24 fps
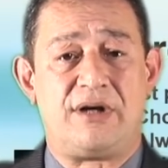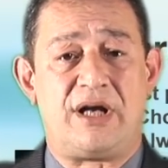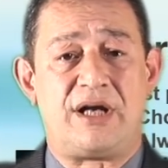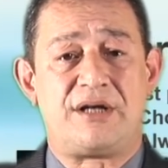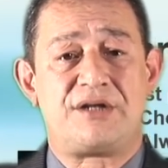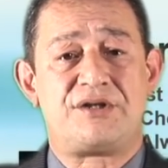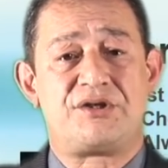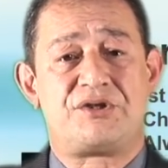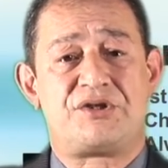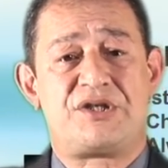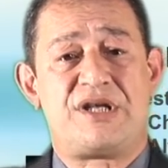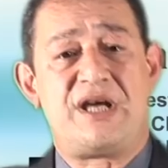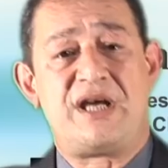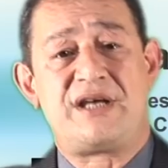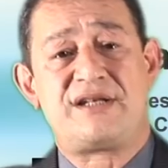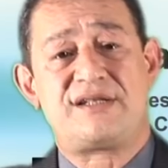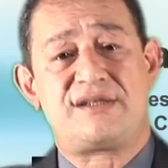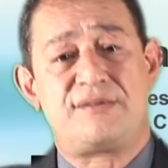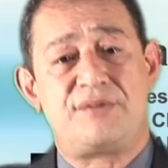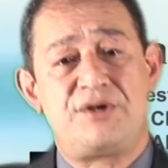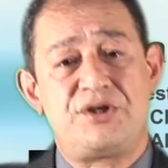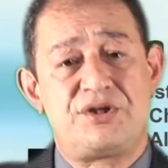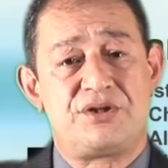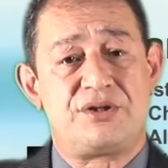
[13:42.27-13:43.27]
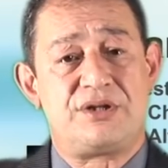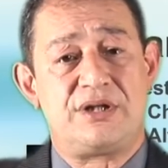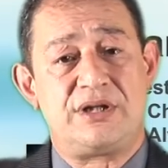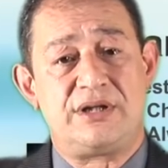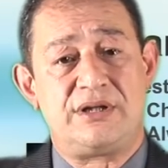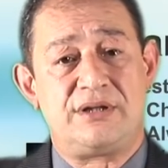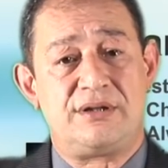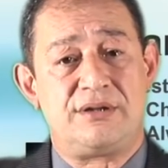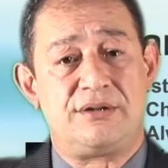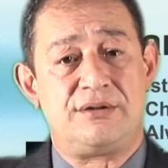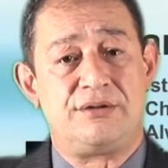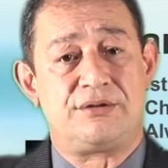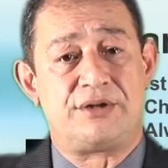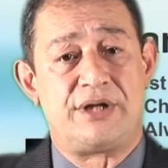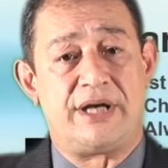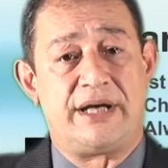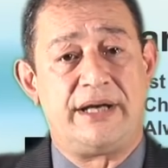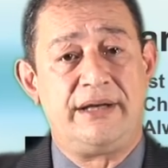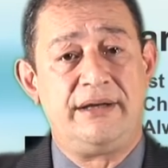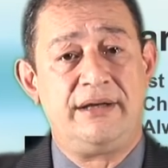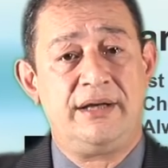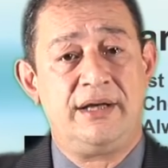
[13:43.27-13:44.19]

like you say, exhibition in U K.